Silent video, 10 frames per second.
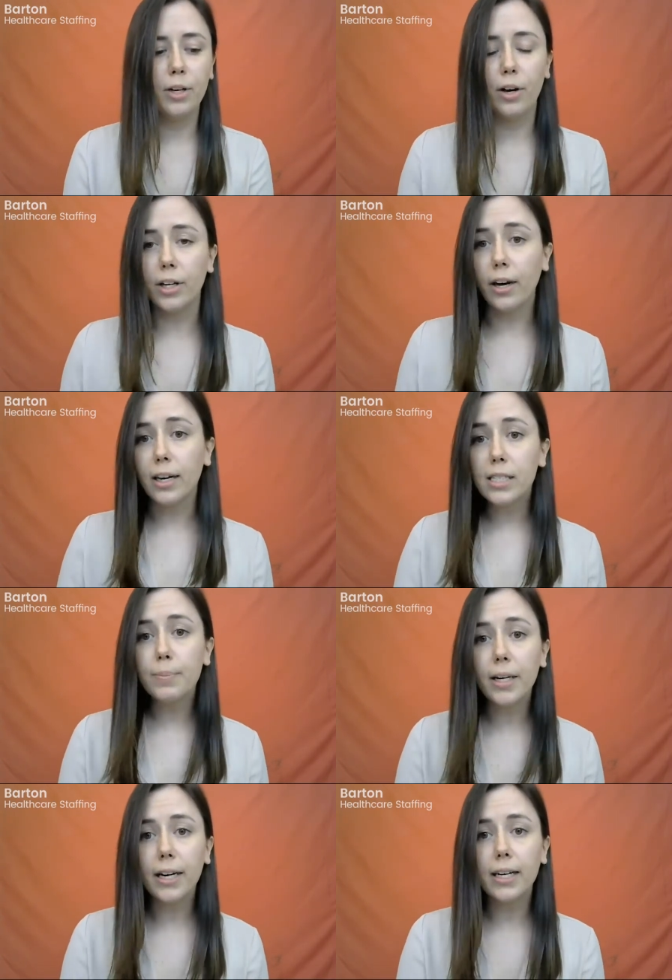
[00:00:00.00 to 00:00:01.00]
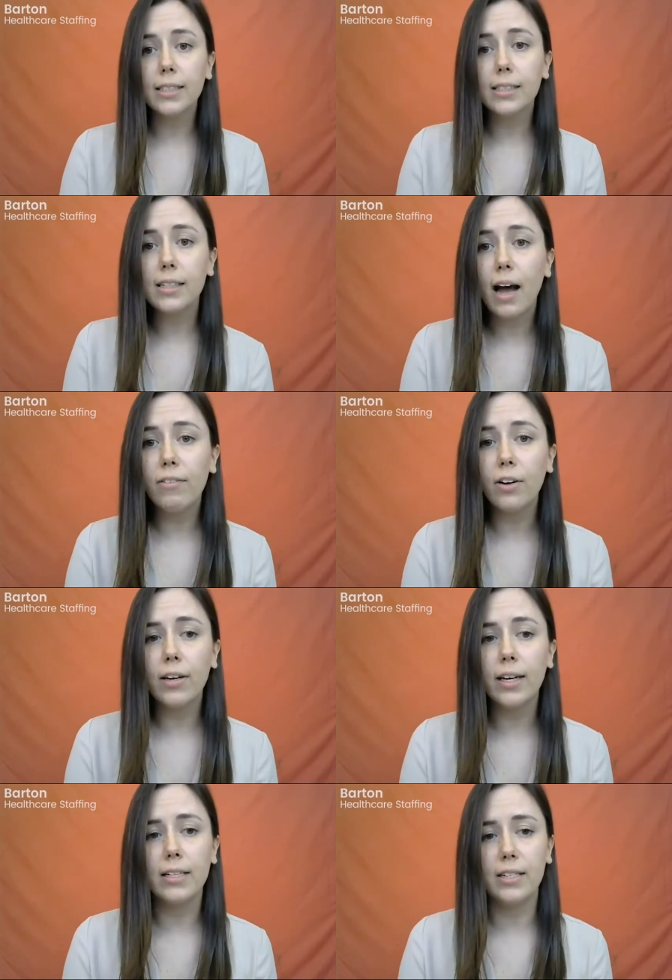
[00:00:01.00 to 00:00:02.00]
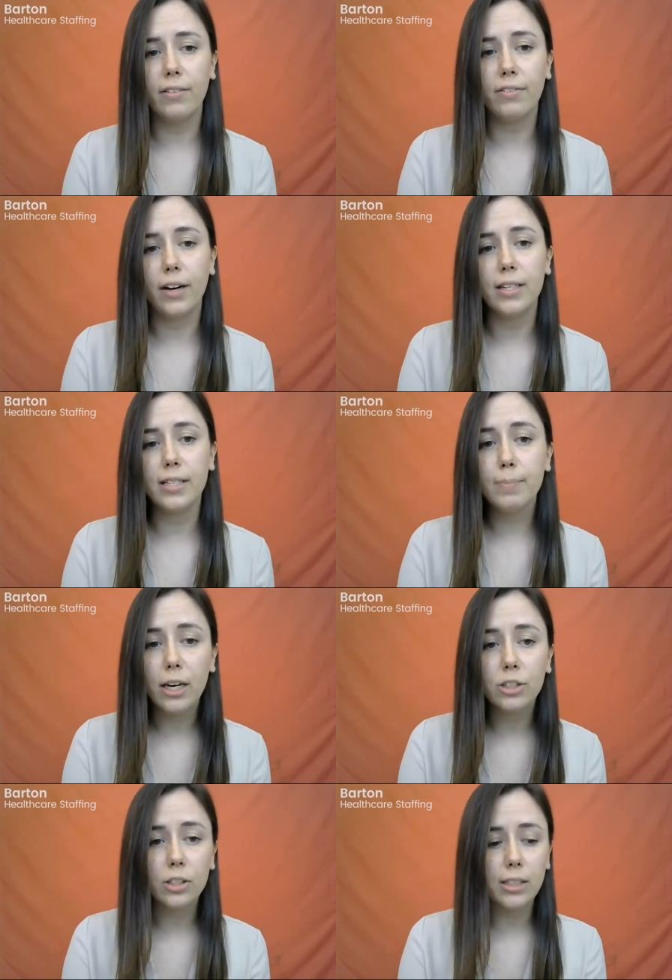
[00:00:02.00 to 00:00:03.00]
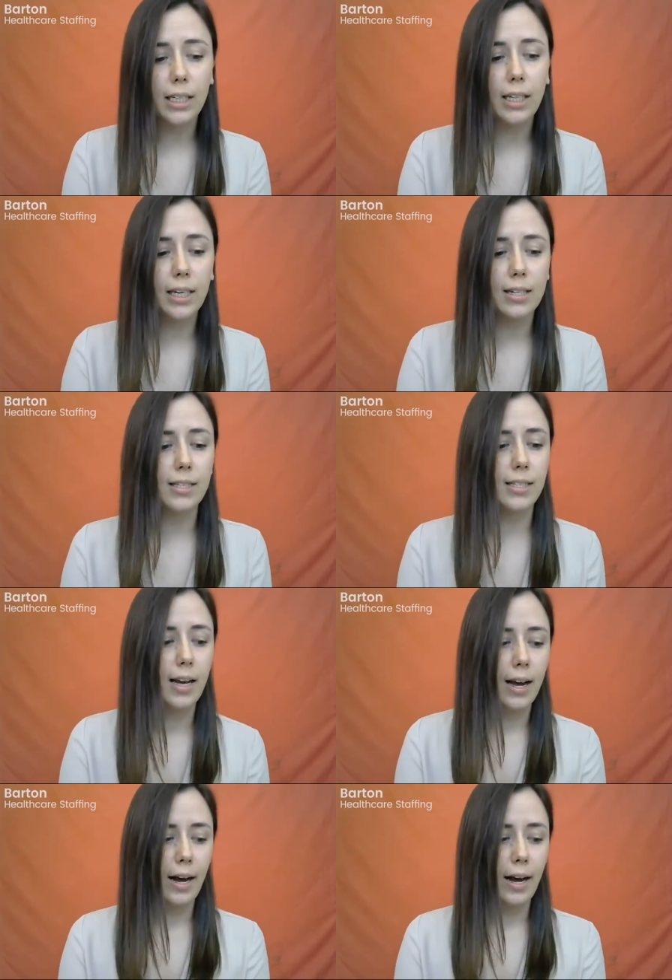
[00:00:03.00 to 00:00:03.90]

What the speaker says: your experience level in different specialties,